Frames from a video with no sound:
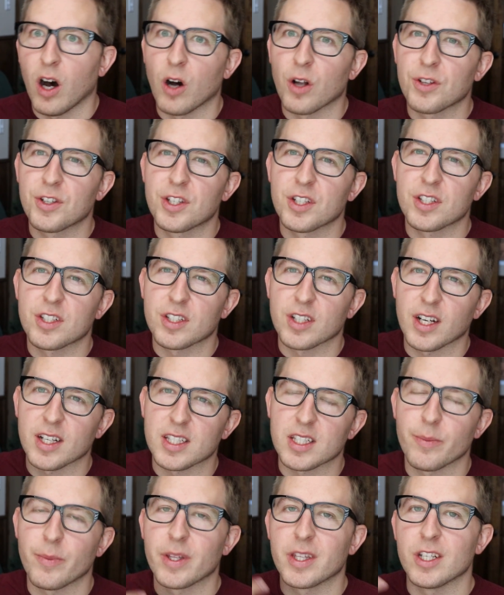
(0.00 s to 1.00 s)
I'll
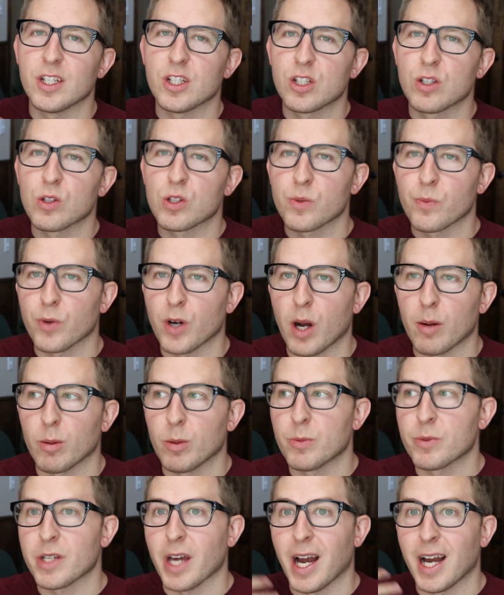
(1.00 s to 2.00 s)
discuss some of the issues and
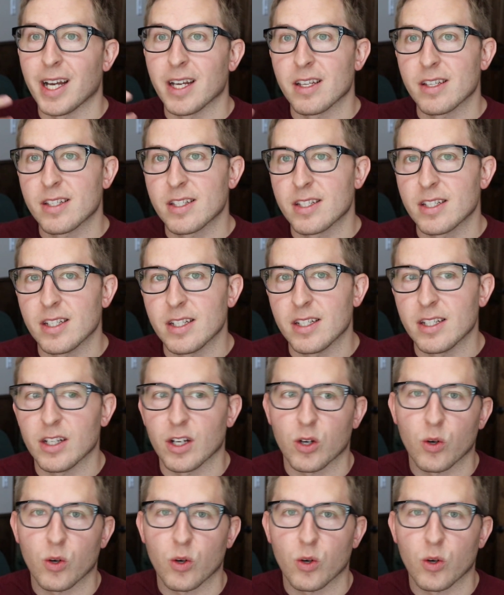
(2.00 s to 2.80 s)
problems I see.